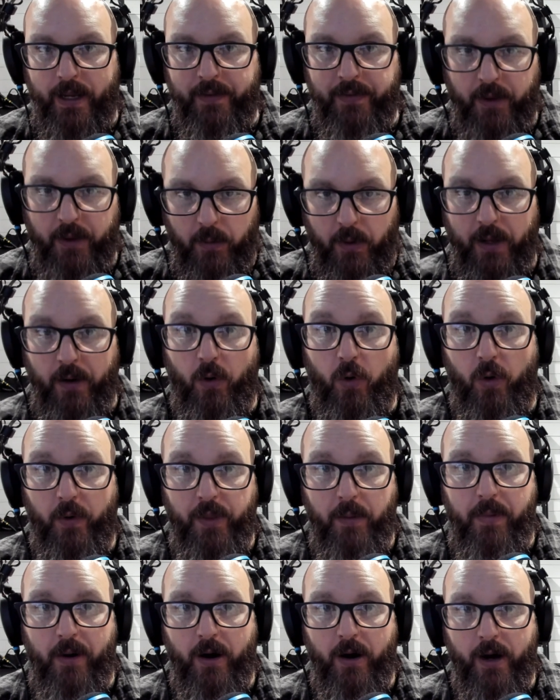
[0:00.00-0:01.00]
And hold
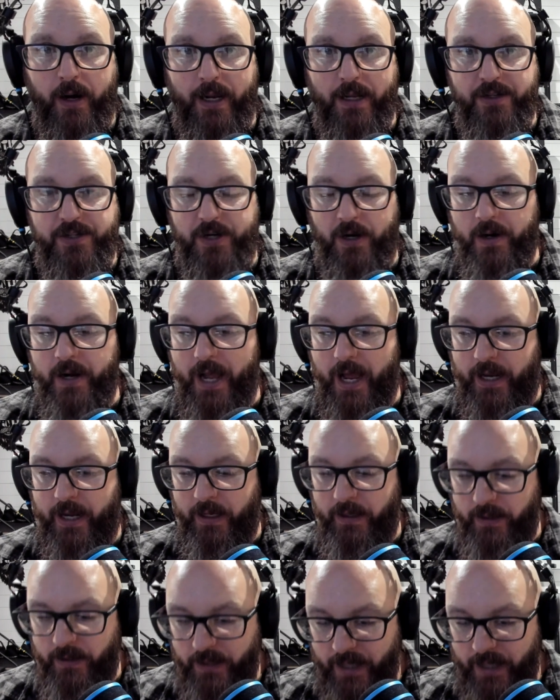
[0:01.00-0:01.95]
the bar against our neck